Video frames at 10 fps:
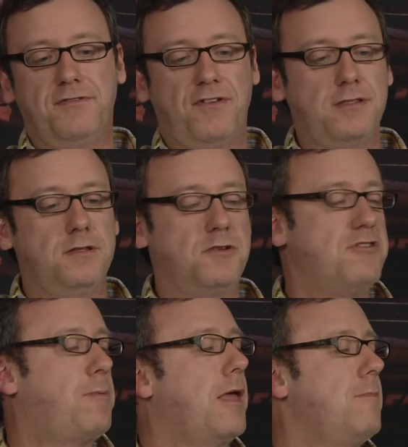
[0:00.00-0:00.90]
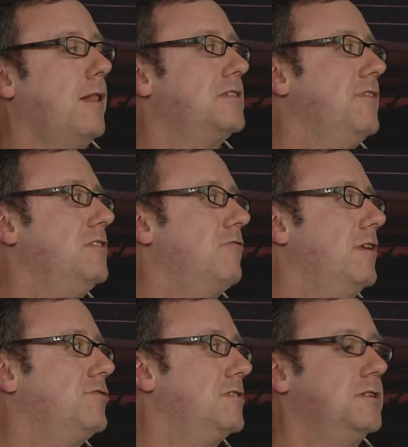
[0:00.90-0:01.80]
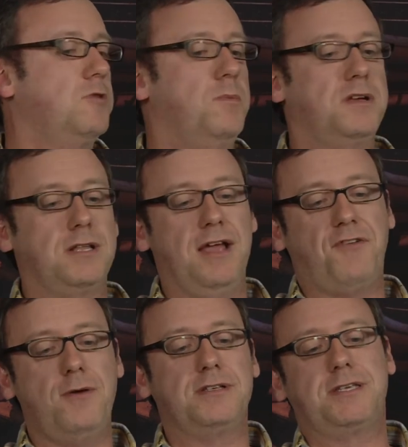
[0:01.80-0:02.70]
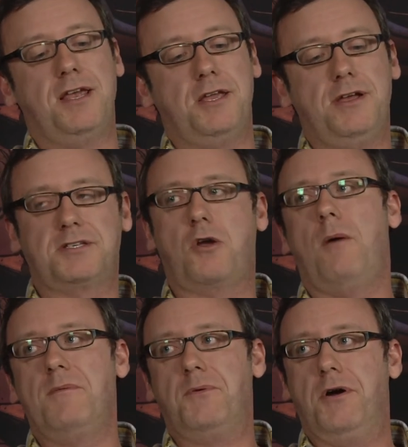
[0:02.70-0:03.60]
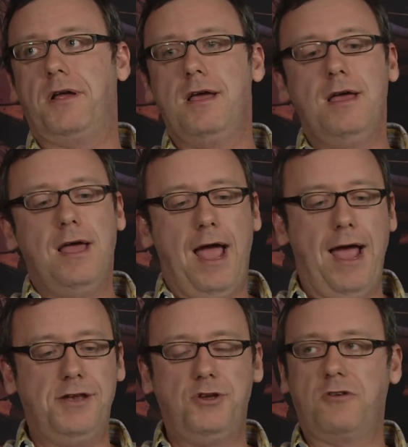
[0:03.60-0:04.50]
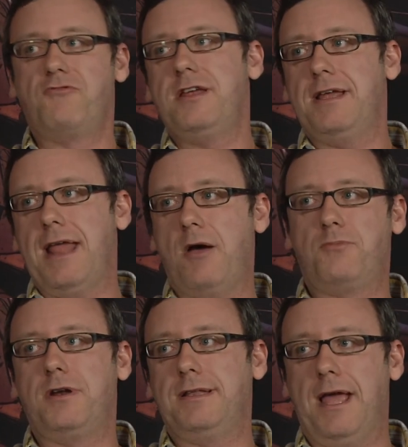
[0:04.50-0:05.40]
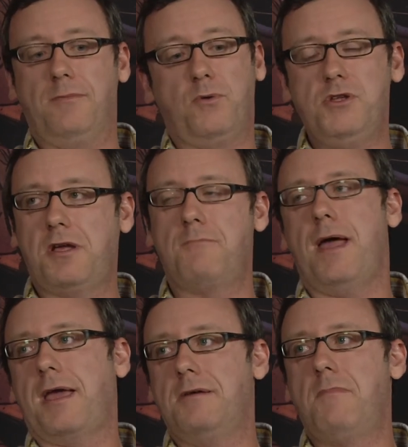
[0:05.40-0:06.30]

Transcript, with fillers: replayability of it is really interesting as well, because like if I were to say to you, here's a comic book, and you can read it now and put it down, but when you come back in a